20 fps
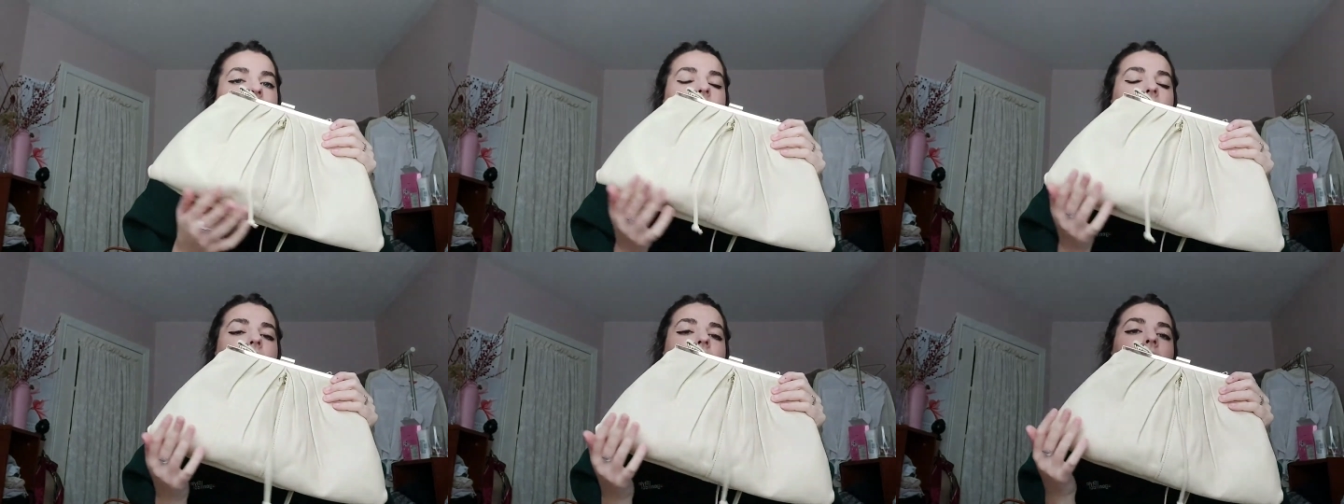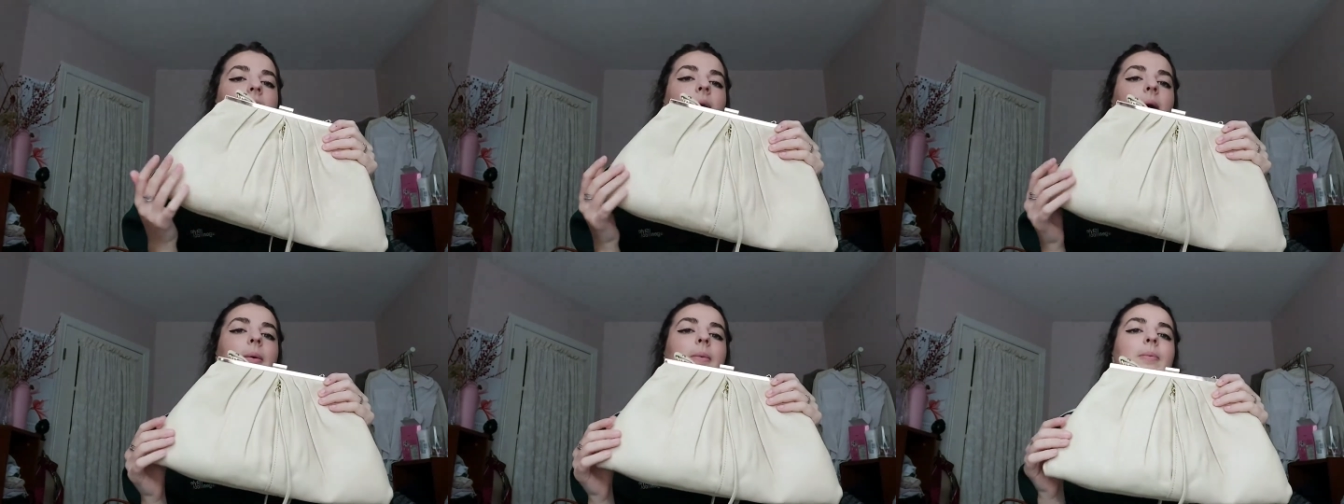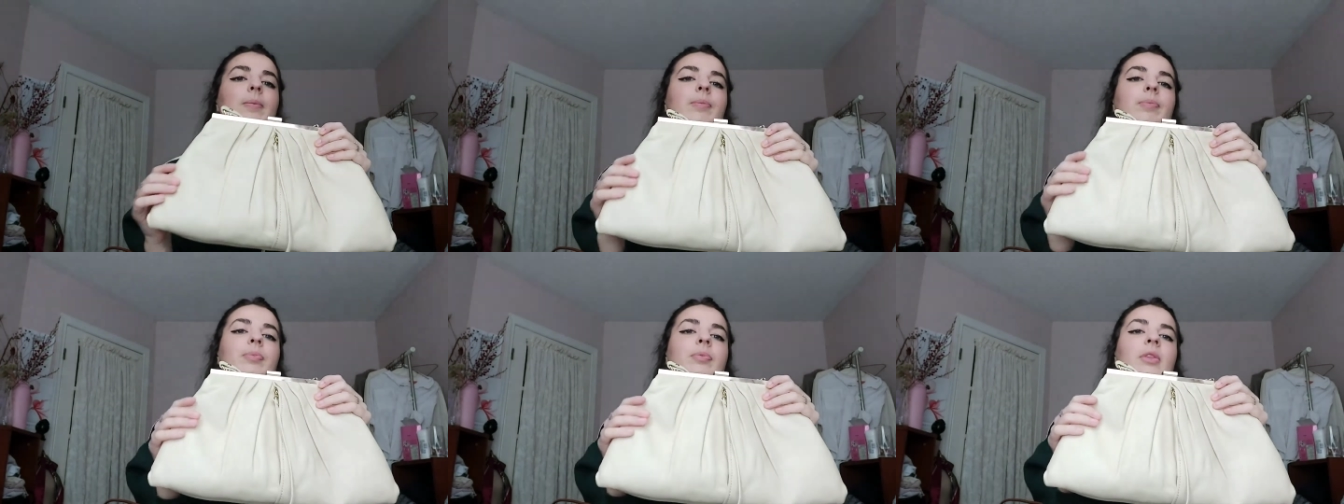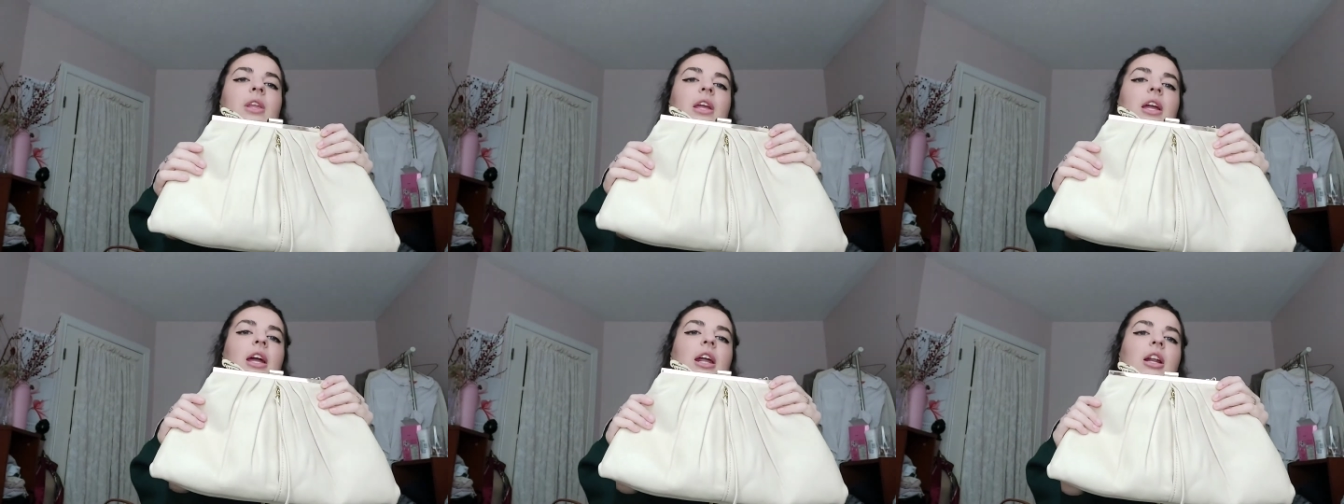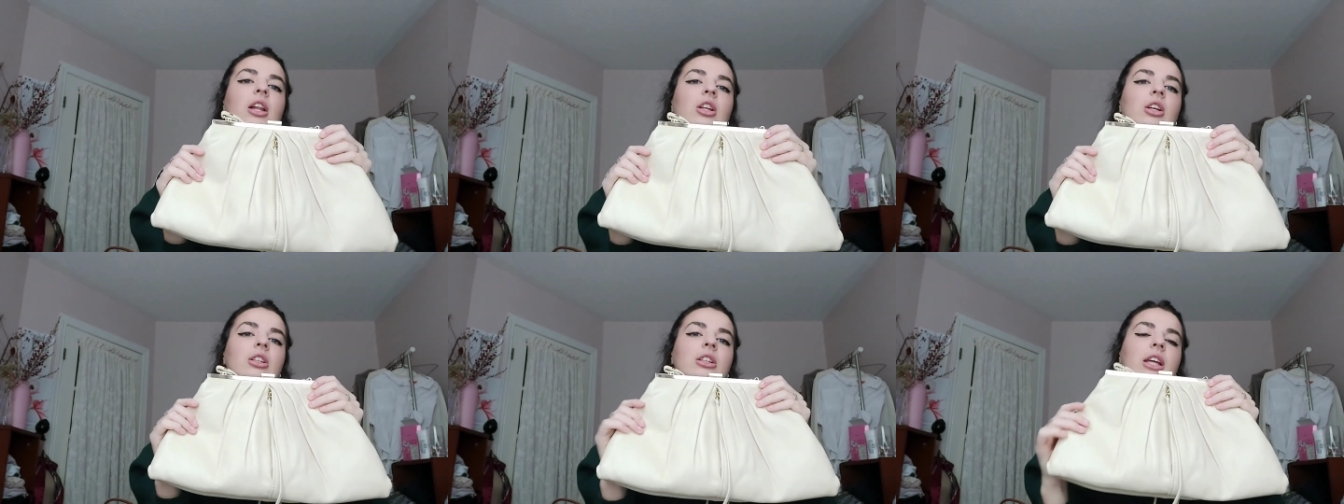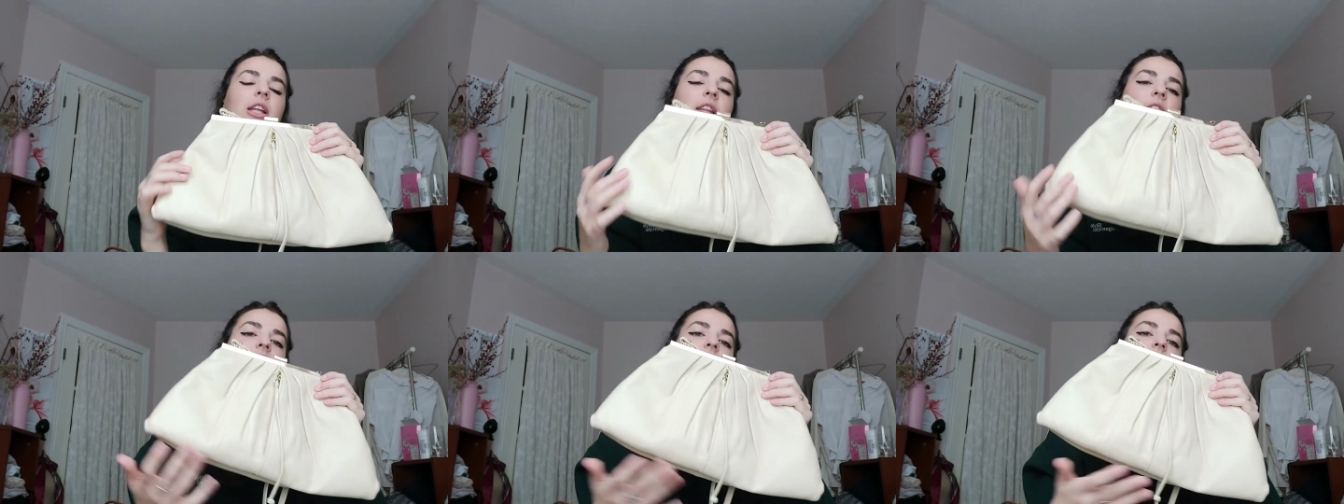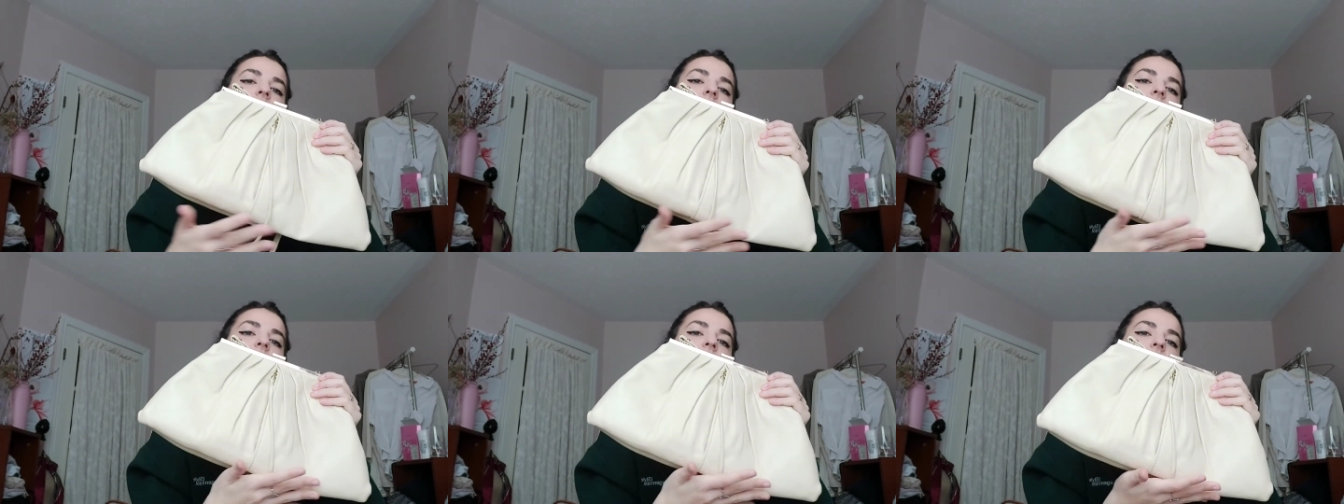Um, and it looks like this.
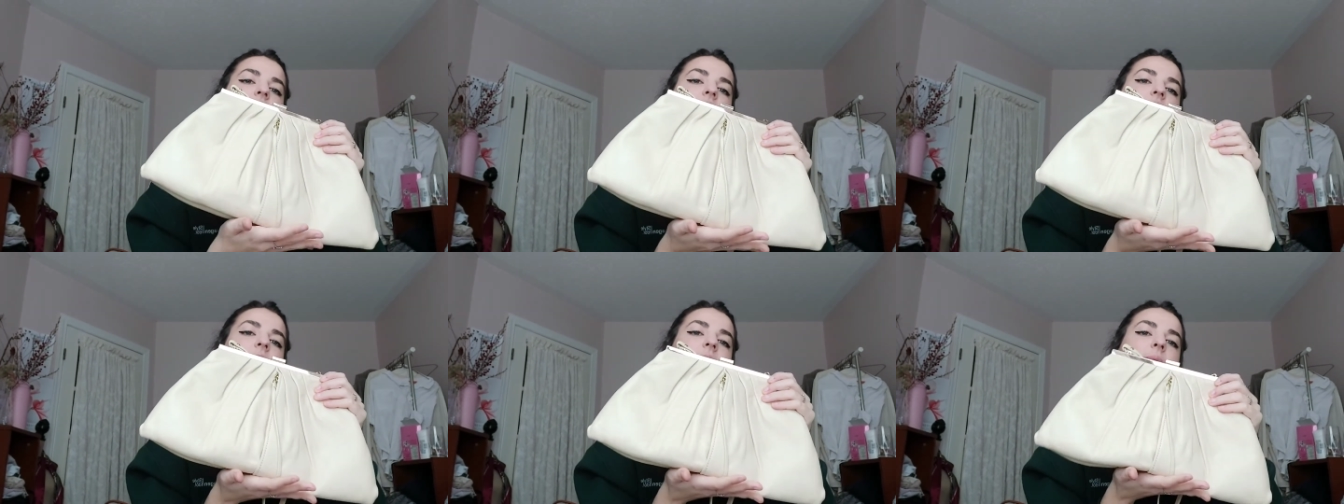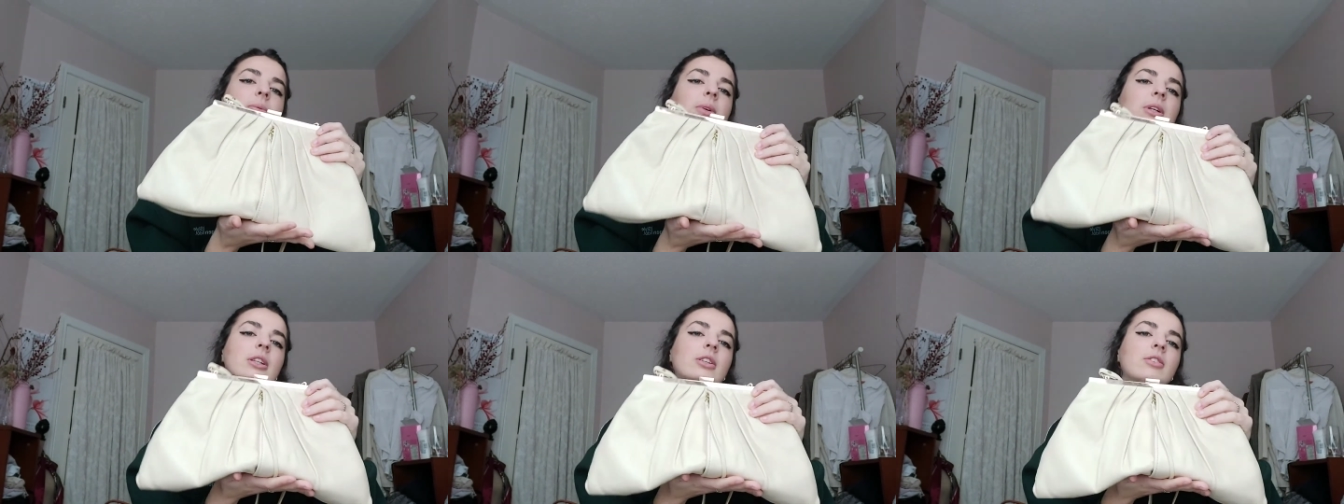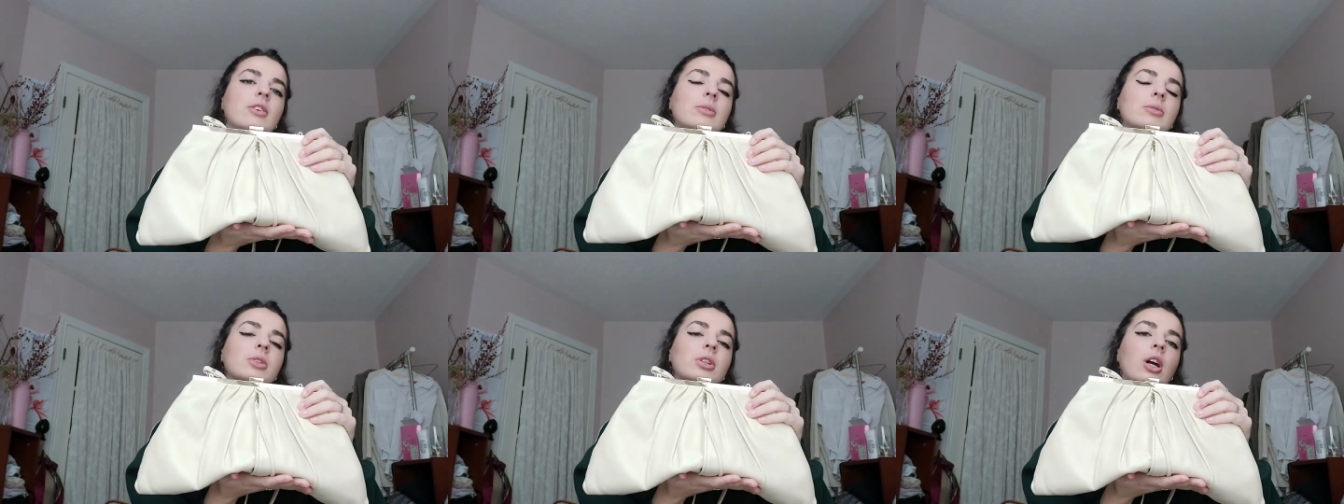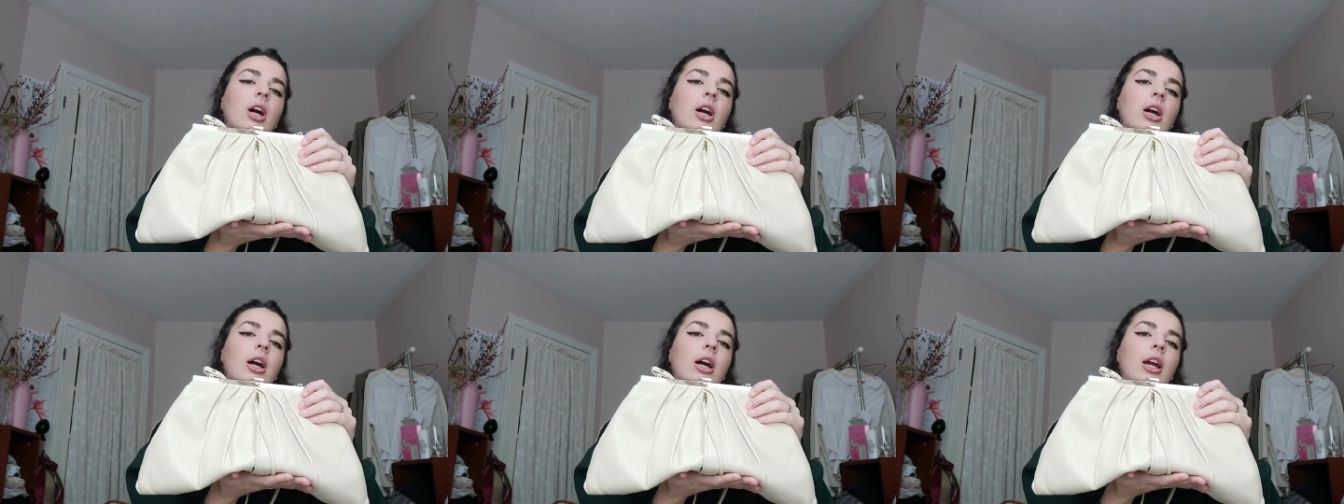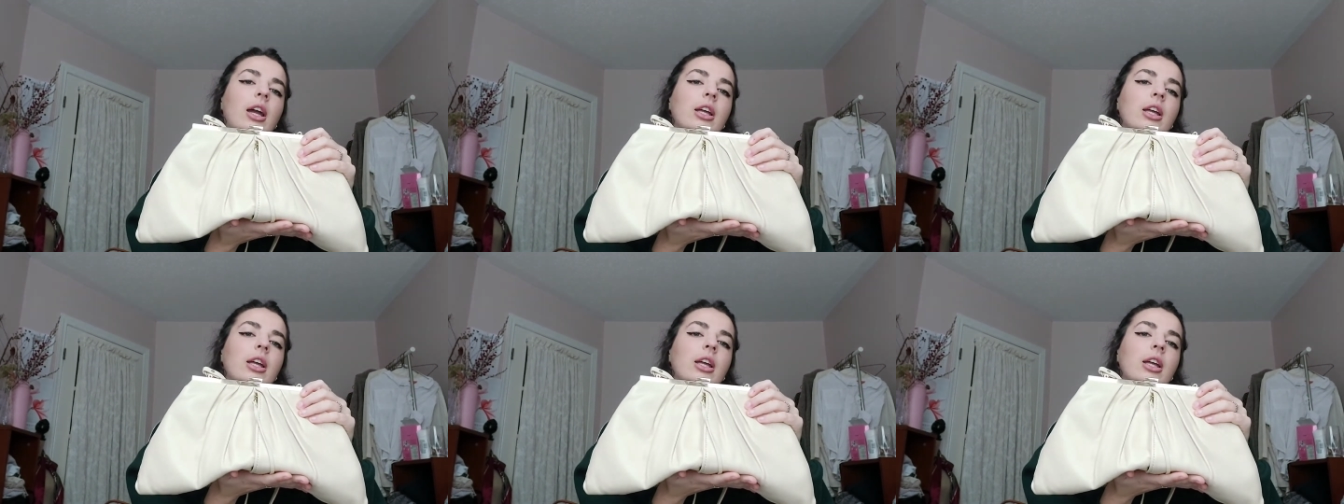It's cream. It's from Zara.